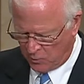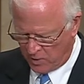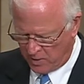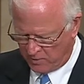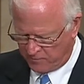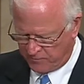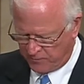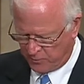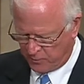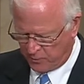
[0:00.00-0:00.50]

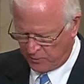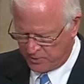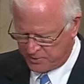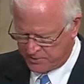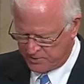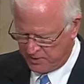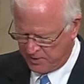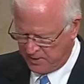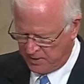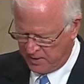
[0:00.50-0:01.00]

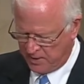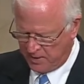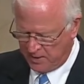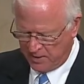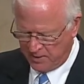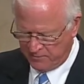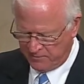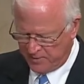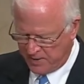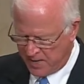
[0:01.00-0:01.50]
workforce
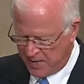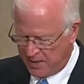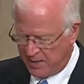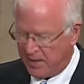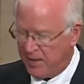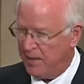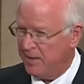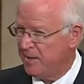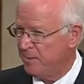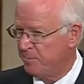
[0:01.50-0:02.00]
have not
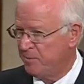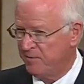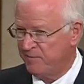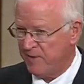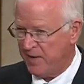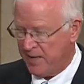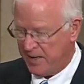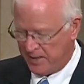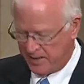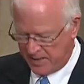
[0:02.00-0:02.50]
had to
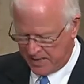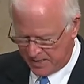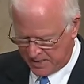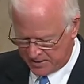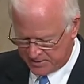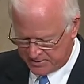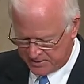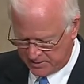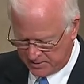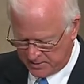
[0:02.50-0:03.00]
provide
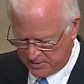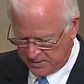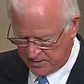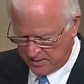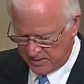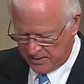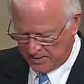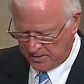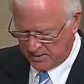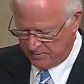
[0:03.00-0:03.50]
housing,
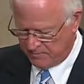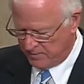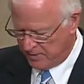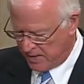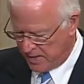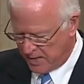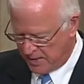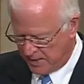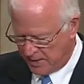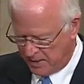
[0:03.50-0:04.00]
have
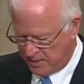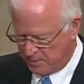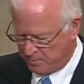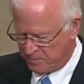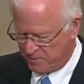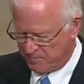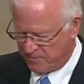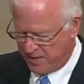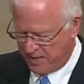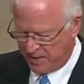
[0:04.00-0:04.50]
not had to
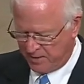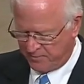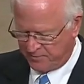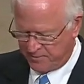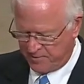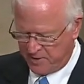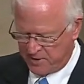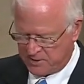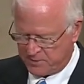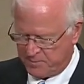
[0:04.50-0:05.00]
provide
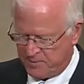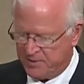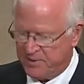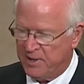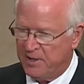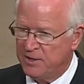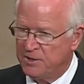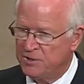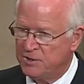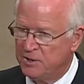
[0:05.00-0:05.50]

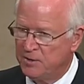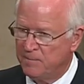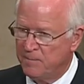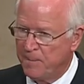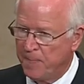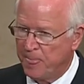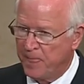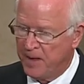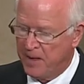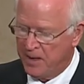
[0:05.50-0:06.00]
transportation,
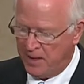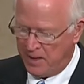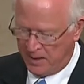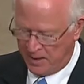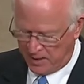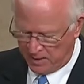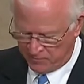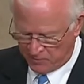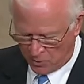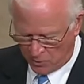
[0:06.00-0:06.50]

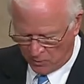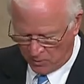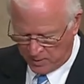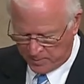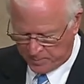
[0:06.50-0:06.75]
and have only